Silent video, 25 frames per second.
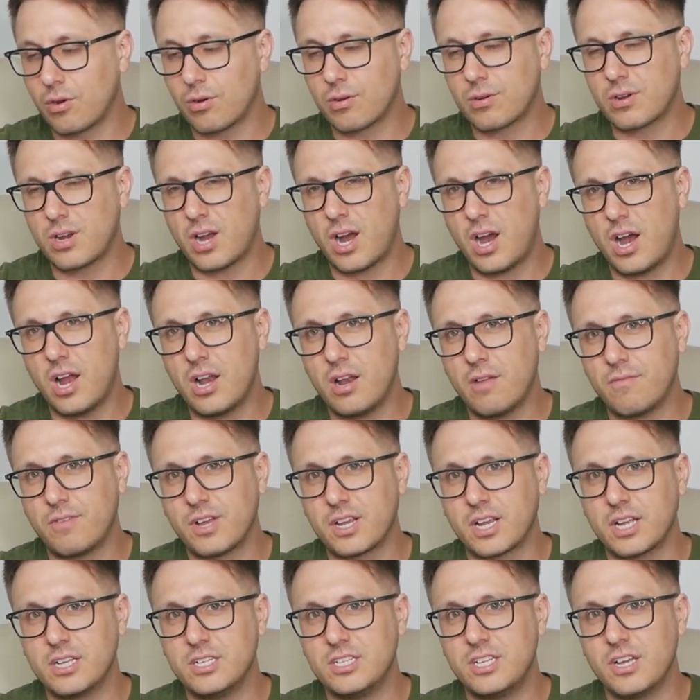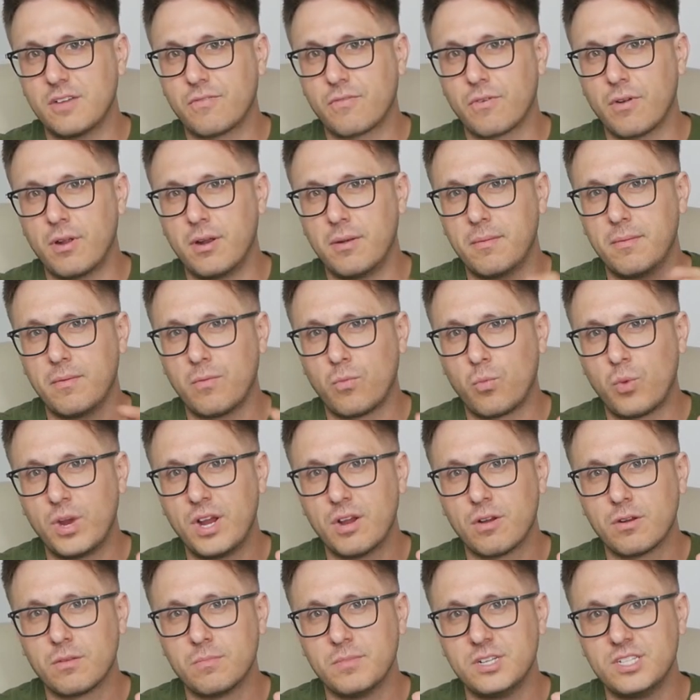kind of like a different
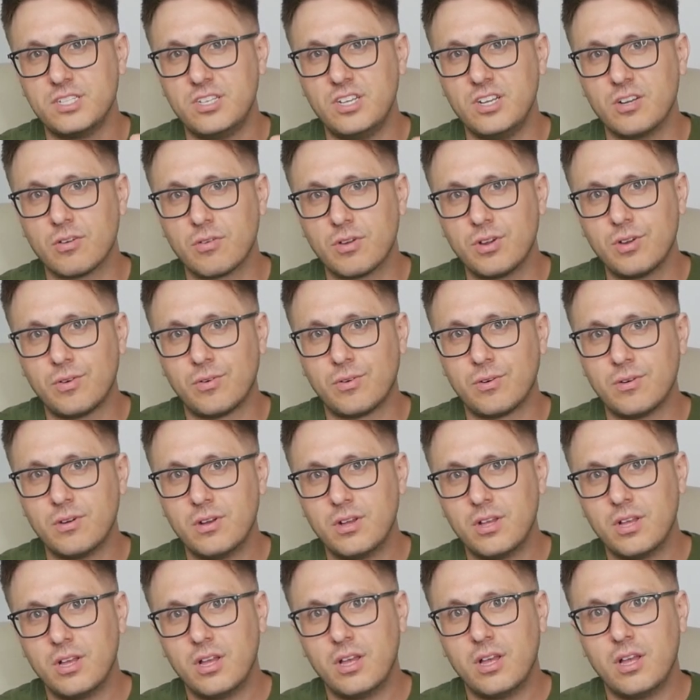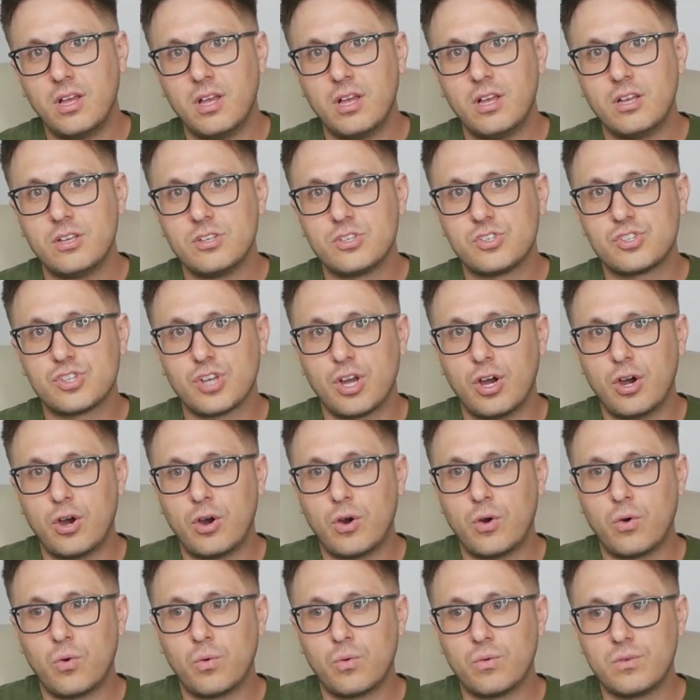weird material.
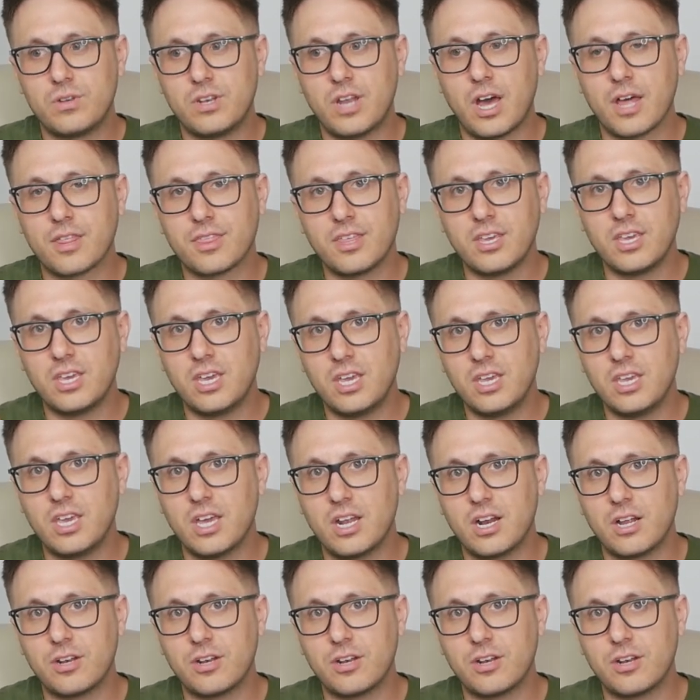So nothing can get